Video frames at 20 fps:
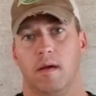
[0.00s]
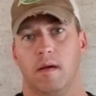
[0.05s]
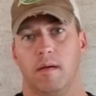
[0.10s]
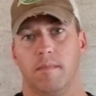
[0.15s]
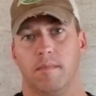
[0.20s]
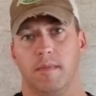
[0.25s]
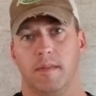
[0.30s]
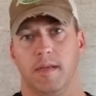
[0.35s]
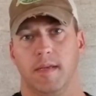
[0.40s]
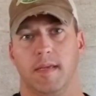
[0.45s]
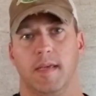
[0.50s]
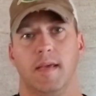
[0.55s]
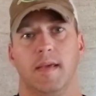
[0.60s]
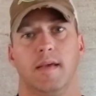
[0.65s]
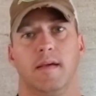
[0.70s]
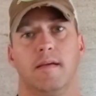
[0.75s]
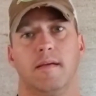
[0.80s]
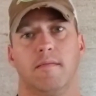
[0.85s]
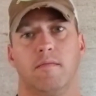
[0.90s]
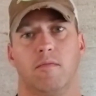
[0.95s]
Um, they get
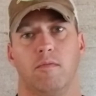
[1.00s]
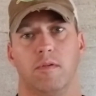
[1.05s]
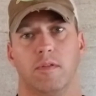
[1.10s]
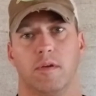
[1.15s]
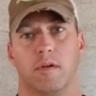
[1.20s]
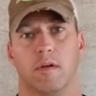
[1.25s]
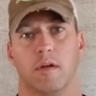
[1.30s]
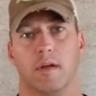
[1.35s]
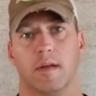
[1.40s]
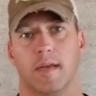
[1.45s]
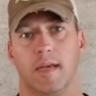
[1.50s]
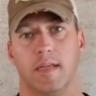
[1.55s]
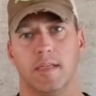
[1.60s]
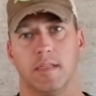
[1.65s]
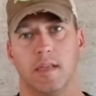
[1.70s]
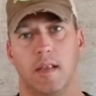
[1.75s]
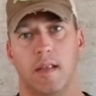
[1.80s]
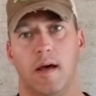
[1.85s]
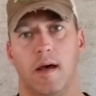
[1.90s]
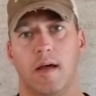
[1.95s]
hit with hurricanes
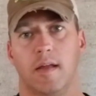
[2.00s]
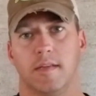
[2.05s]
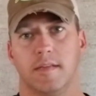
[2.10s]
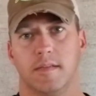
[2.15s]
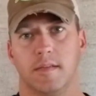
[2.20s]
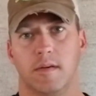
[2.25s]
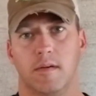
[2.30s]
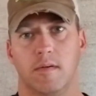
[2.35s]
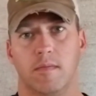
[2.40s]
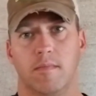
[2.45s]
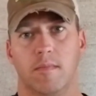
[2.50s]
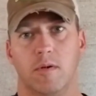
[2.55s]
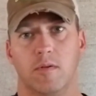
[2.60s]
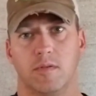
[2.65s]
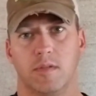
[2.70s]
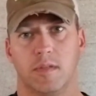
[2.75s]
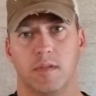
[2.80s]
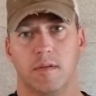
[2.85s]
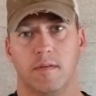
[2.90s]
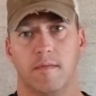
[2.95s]
a lot, so
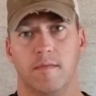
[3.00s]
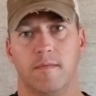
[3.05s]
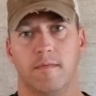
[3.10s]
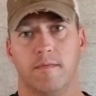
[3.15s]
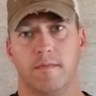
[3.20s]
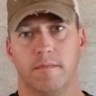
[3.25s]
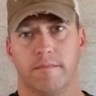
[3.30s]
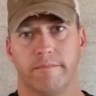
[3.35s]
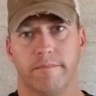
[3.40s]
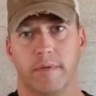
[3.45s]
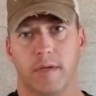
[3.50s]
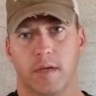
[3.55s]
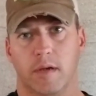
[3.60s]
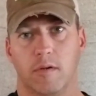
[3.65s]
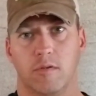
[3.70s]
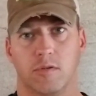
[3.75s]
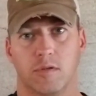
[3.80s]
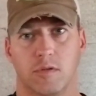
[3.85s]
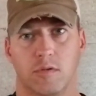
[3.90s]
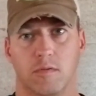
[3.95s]
most of the
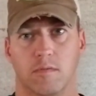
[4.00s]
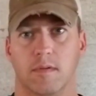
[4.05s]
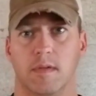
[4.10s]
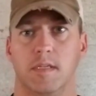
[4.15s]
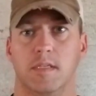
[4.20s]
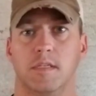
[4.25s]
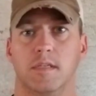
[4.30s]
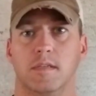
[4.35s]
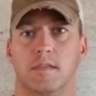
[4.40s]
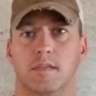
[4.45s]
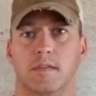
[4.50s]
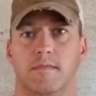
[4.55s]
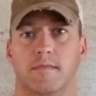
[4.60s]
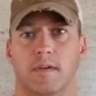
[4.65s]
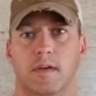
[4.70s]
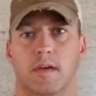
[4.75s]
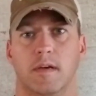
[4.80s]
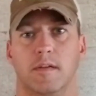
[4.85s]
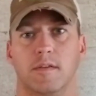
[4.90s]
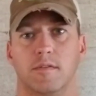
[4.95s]
coastal regions of the
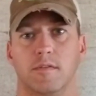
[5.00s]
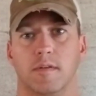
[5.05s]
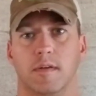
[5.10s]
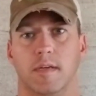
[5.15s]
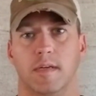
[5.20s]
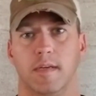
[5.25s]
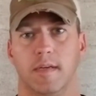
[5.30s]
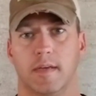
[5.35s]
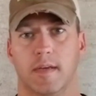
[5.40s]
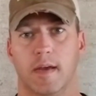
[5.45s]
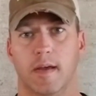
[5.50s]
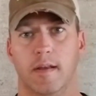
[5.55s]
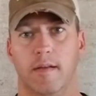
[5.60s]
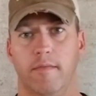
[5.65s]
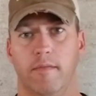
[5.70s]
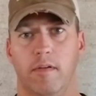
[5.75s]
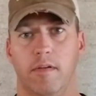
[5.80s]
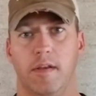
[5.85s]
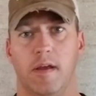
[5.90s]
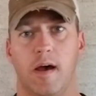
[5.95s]
country kind
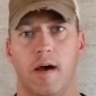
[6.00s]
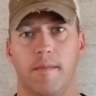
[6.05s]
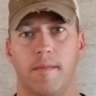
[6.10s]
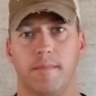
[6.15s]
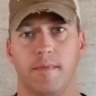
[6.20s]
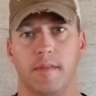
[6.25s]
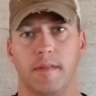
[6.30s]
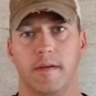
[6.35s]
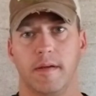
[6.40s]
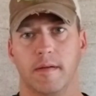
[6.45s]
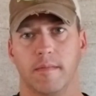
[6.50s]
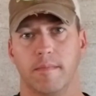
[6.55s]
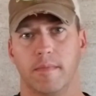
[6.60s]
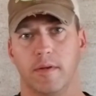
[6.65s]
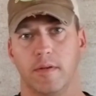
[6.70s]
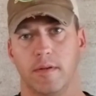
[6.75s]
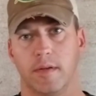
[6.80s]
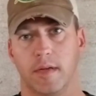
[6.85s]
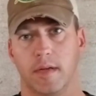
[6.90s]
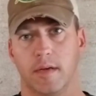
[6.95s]
of adopt their
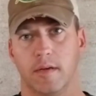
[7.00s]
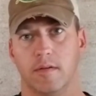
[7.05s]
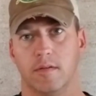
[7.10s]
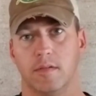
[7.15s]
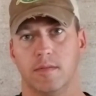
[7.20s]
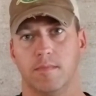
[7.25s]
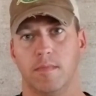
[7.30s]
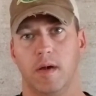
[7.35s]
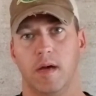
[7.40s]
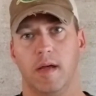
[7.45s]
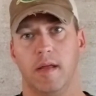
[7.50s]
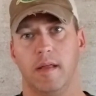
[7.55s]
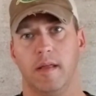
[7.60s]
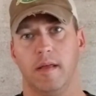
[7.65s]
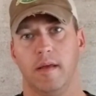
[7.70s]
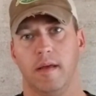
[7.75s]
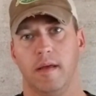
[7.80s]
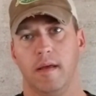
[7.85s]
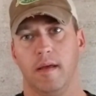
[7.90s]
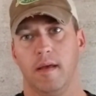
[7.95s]
building codes. But
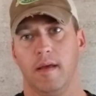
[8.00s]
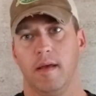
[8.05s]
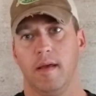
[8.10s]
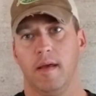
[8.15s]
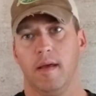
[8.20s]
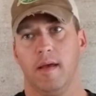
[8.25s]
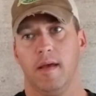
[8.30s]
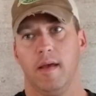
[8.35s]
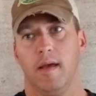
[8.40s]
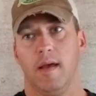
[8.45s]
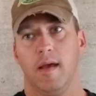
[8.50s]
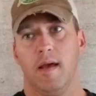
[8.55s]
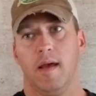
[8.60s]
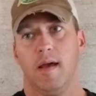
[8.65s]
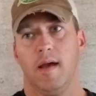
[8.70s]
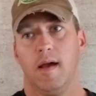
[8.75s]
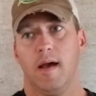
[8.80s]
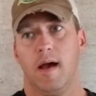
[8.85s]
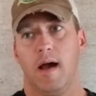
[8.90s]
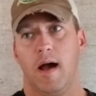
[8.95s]

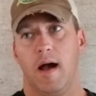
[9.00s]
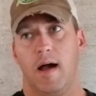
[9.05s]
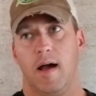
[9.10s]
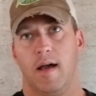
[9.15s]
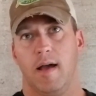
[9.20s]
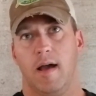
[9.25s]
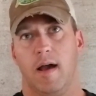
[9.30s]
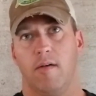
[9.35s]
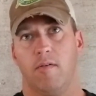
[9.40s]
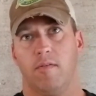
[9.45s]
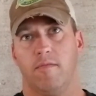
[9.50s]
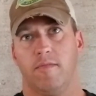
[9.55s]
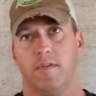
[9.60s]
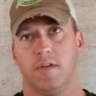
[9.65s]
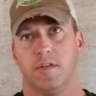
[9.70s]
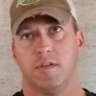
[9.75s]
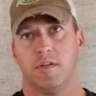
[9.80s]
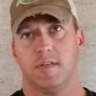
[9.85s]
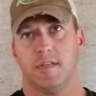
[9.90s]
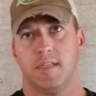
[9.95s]
I, I would
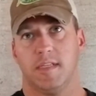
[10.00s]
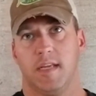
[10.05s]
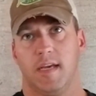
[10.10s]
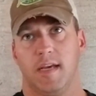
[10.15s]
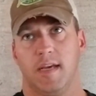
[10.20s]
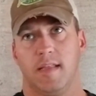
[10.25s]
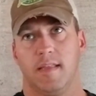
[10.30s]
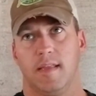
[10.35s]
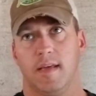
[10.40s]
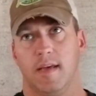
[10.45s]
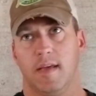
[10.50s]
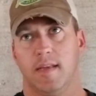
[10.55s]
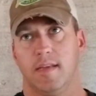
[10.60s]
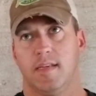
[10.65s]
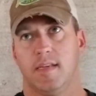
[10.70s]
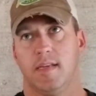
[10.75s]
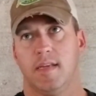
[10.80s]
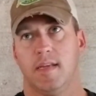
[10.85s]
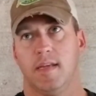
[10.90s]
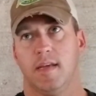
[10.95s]
venture to say
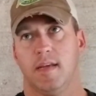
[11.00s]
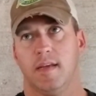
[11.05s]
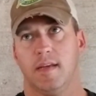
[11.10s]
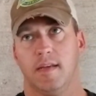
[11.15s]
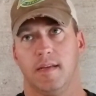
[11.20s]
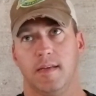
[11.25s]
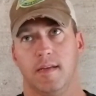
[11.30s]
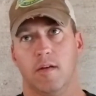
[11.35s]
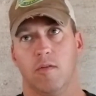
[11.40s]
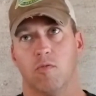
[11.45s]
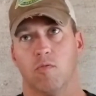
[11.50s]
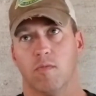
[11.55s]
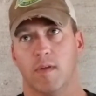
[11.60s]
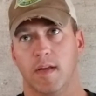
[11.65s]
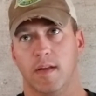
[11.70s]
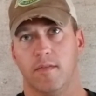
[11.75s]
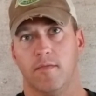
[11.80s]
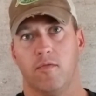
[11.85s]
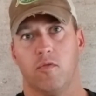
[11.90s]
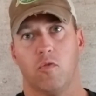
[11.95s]
that you know
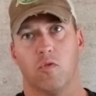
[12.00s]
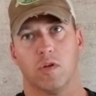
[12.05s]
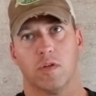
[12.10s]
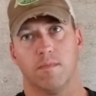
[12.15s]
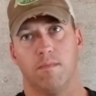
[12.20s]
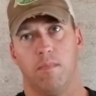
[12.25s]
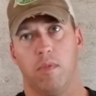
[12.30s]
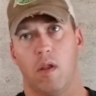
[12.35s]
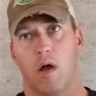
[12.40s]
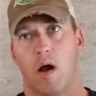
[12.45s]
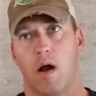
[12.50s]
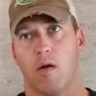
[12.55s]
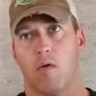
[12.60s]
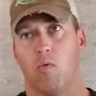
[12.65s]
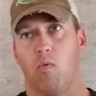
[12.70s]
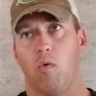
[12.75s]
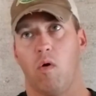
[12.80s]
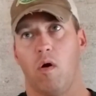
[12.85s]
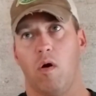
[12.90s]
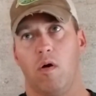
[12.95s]
reinforced block
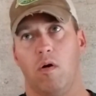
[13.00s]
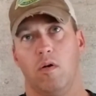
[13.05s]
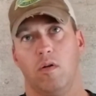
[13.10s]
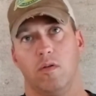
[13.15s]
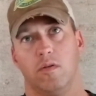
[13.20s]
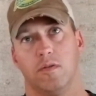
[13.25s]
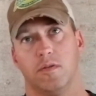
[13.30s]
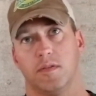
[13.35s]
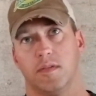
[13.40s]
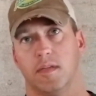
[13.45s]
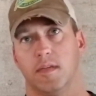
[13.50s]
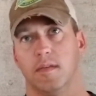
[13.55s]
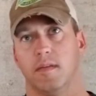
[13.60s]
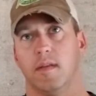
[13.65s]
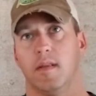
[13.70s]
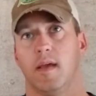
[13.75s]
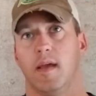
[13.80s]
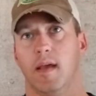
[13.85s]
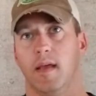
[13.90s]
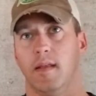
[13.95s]
walls and,
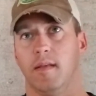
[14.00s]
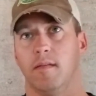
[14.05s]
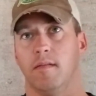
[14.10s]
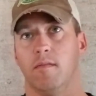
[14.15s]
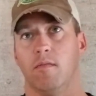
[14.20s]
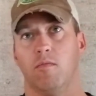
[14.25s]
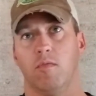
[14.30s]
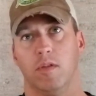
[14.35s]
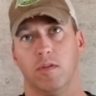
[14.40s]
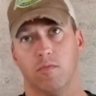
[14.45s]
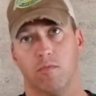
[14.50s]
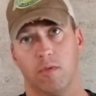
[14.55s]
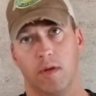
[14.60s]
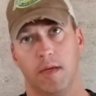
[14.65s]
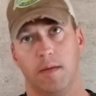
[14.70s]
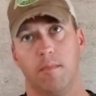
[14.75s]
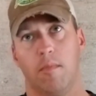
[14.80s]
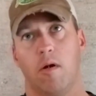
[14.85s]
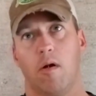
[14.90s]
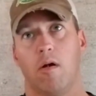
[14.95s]
and with
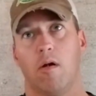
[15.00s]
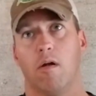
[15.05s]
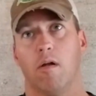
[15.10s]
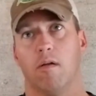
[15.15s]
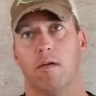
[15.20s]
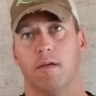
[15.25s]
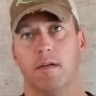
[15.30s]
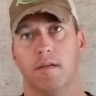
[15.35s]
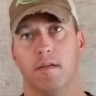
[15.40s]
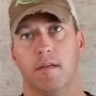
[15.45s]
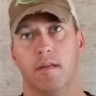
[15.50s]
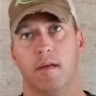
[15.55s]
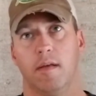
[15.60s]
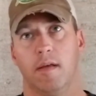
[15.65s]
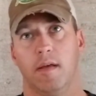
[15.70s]
rebar and